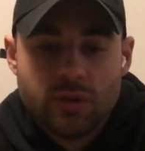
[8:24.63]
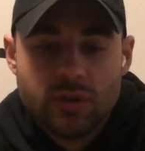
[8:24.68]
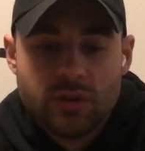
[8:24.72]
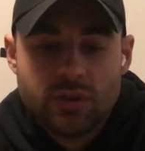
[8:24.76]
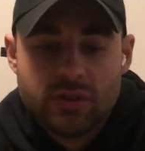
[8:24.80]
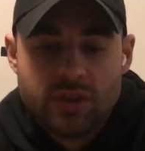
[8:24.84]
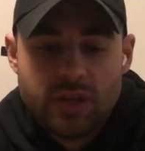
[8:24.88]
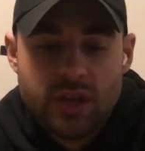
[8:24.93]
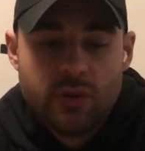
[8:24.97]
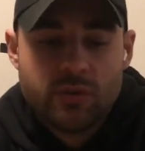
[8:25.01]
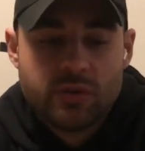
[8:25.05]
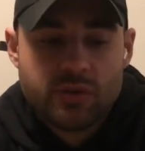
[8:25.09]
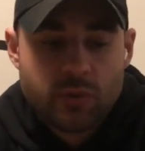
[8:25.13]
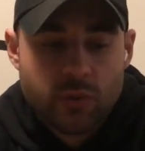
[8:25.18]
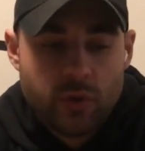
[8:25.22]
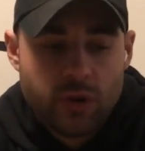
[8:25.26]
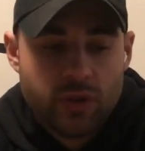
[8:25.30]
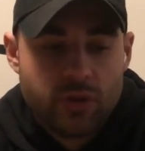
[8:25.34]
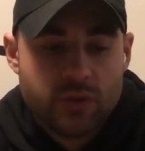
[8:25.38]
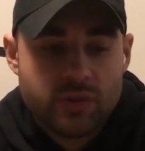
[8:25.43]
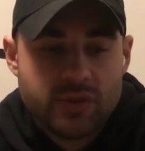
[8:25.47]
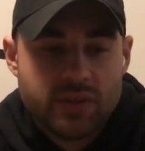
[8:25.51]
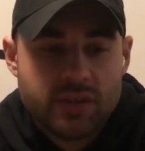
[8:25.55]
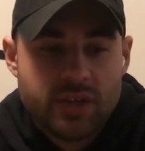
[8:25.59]
Today was one of
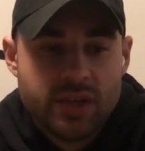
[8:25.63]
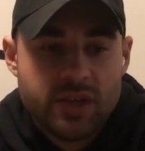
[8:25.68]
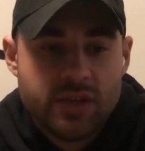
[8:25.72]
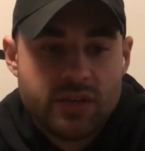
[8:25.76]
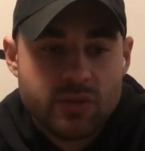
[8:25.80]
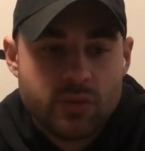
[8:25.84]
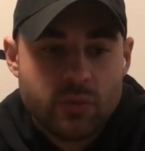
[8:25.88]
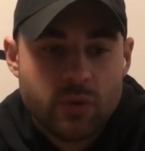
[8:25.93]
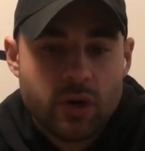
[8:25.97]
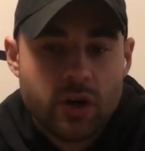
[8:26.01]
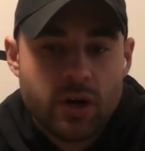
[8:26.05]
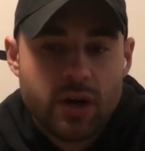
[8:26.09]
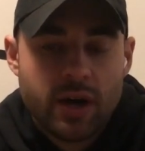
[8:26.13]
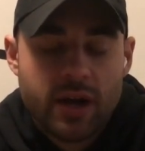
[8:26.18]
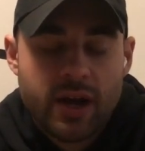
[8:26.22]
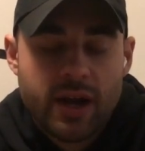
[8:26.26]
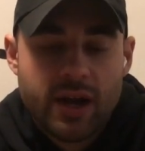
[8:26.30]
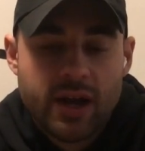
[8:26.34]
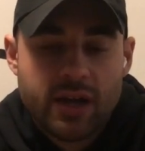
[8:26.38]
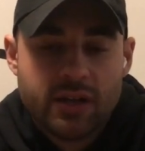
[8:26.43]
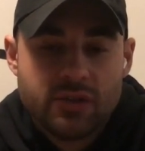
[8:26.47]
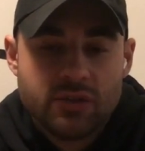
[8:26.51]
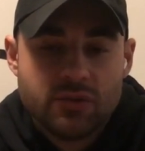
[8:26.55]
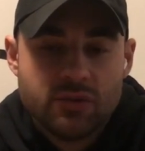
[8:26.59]
those days where I
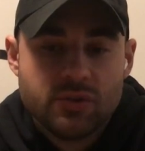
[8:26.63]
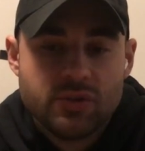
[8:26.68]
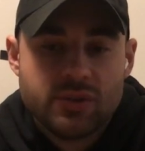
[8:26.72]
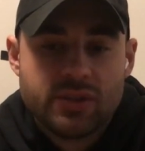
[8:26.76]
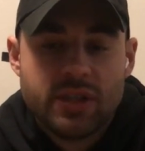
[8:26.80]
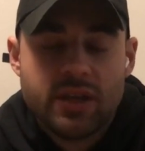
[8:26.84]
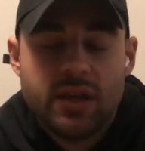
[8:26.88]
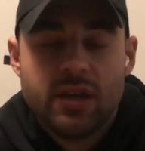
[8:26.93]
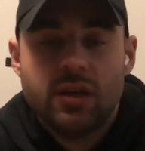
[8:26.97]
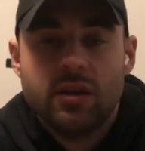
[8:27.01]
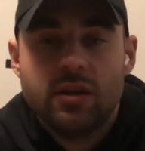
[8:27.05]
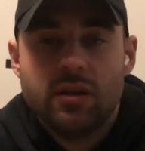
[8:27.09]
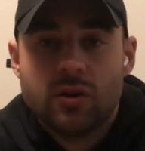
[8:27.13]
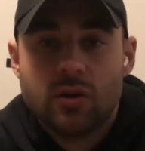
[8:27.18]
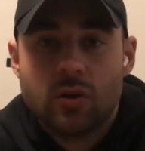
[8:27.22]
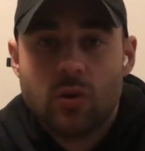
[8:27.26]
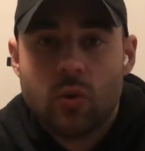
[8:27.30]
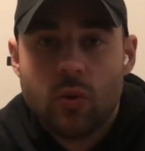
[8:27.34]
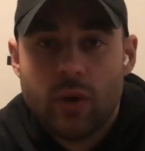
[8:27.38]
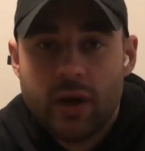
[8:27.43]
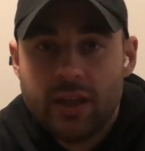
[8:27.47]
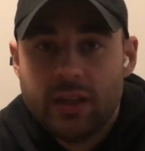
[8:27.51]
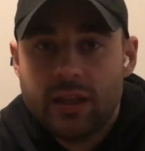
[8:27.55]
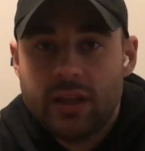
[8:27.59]
had to stay
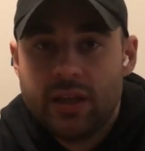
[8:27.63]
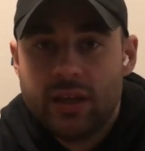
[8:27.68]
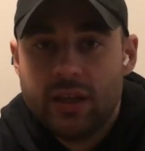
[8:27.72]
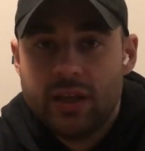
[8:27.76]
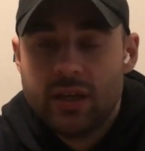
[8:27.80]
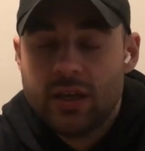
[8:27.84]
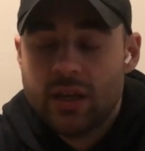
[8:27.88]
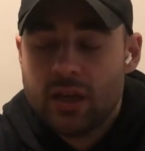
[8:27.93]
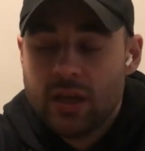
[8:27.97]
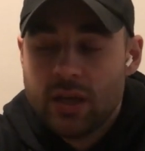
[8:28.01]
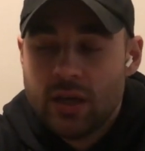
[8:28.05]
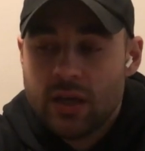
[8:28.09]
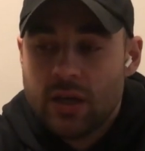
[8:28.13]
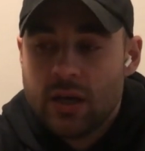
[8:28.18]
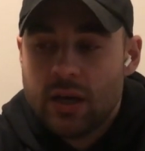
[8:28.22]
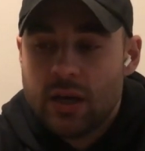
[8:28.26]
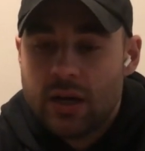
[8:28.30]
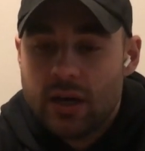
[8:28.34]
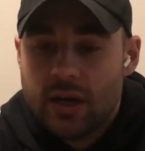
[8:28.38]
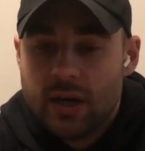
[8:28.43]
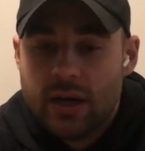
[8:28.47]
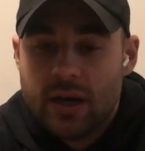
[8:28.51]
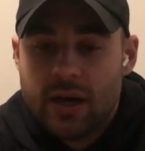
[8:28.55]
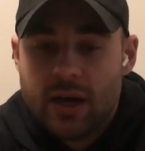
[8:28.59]
quite late,
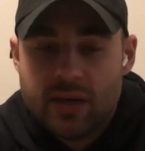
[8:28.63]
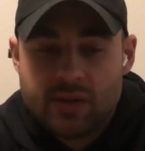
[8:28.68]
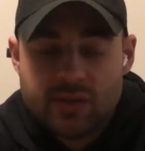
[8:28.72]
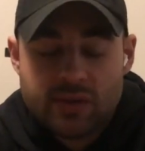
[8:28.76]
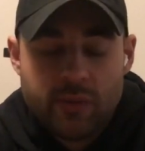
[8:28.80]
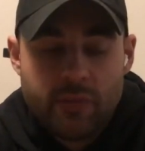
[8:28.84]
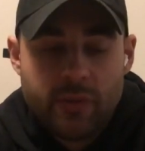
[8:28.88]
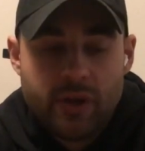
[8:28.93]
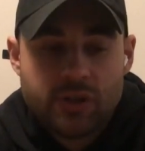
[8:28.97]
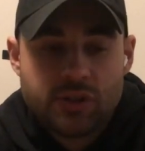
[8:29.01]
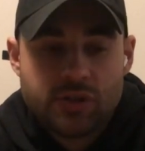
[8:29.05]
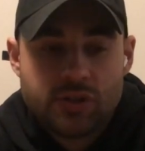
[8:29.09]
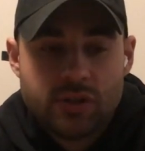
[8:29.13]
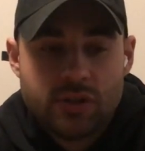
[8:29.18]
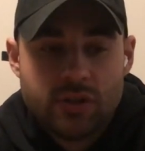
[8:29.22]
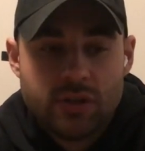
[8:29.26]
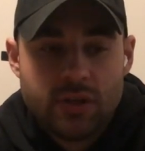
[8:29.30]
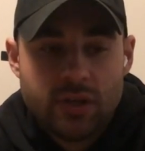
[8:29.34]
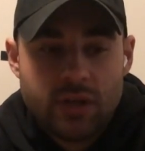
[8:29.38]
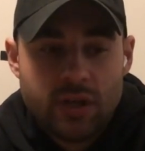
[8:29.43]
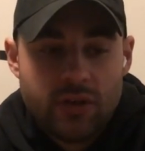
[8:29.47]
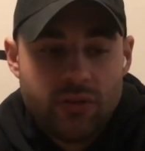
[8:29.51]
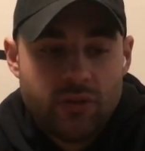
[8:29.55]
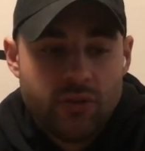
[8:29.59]
as I mentioned,
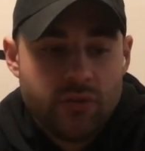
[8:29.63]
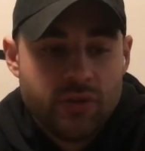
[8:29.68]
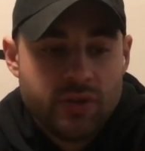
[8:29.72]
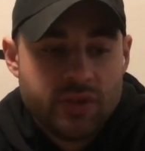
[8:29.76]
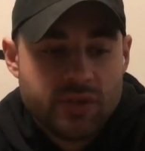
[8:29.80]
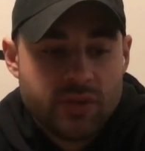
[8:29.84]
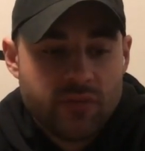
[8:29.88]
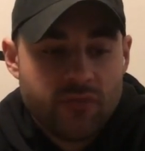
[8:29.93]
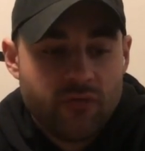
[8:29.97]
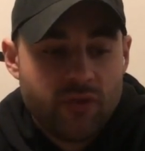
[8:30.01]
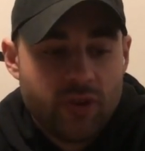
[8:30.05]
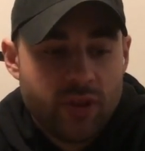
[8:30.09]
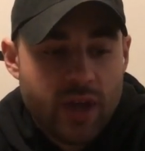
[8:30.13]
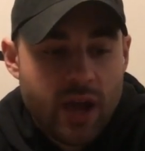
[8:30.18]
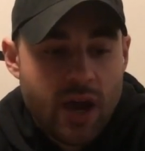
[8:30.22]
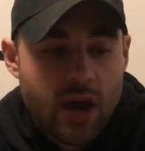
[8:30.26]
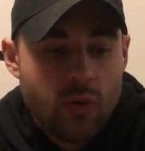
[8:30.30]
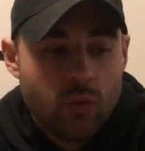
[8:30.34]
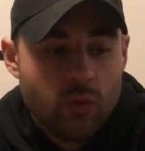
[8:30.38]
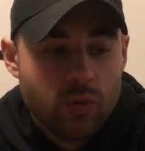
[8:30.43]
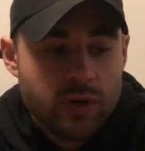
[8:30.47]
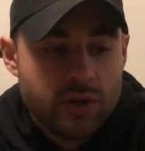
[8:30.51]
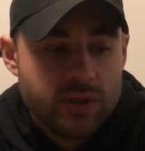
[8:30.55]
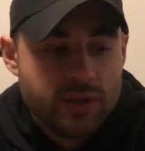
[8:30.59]
and the reason for
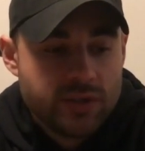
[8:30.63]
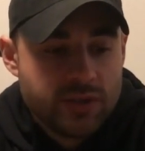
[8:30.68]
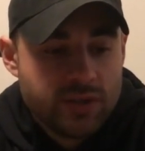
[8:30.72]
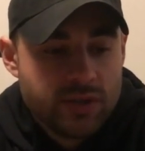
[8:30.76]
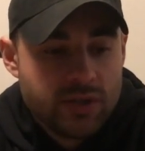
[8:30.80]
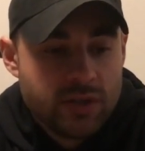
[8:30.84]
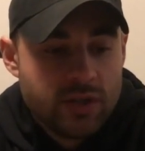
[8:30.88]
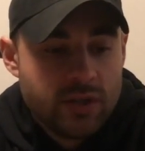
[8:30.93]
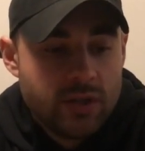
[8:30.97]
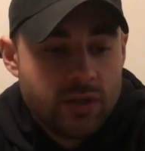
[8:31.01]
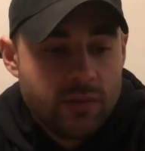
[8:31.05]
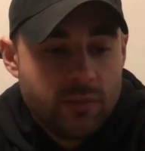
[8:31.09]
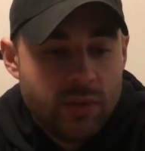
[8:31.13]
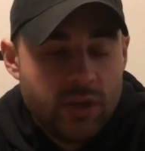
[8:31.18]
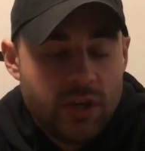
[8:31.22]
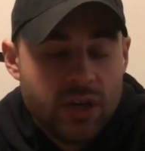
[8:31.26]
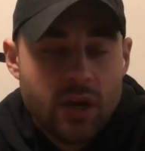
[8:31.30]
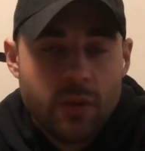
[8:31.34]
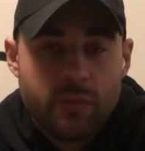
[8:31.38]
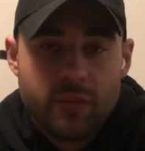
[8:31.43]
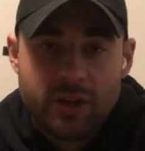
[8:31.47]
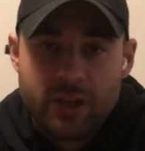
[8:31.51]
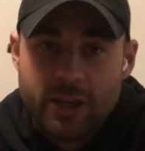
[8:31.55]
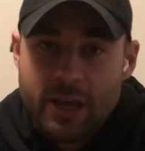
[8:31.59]
that was being
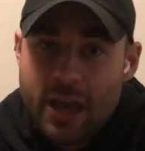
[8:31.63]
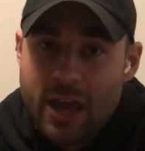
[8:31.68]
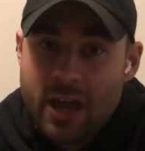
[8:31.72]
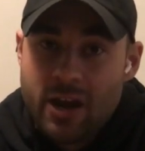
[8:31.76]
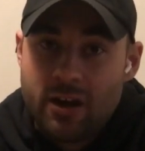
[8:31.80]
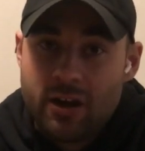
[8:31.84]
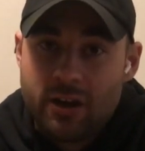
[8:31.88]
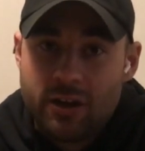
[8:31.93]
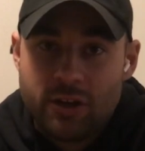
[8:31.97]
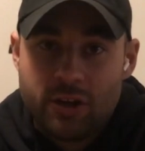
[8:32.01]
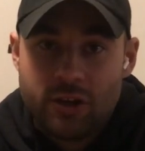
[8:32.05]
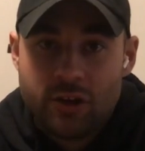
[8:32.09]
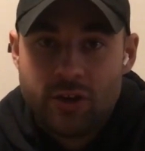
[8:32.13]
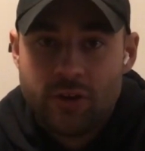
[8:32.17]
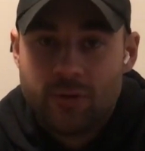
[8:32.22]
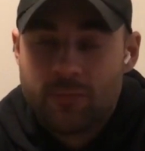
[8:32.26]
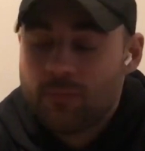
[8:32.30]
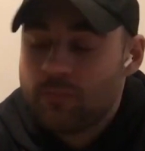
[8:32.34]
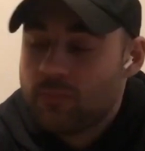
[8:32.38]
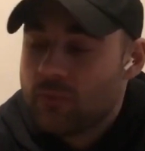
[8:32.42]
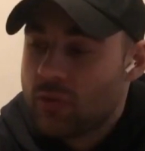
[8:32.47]
up in Canada here.